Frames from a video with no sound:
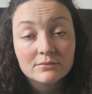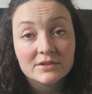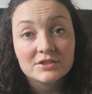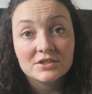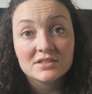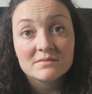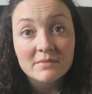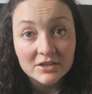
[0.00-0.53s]

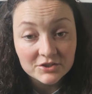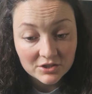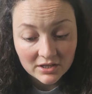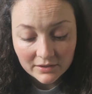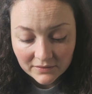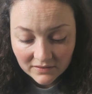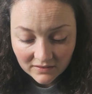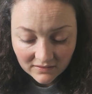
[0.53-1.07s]
which is much
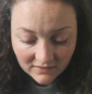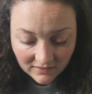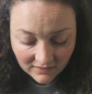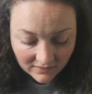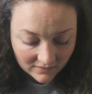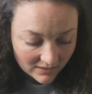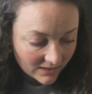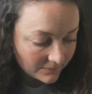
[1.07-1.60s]
closer to
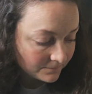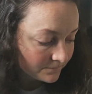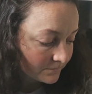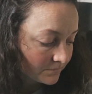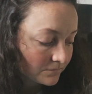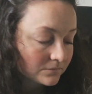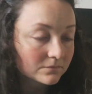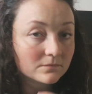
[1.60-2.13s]
Disney.
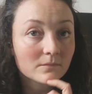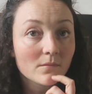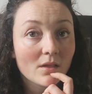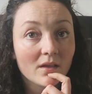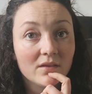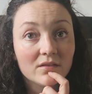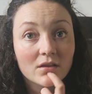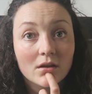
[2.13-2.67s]

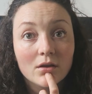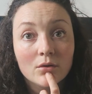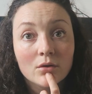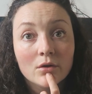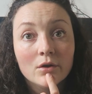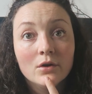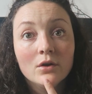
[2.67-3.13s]
So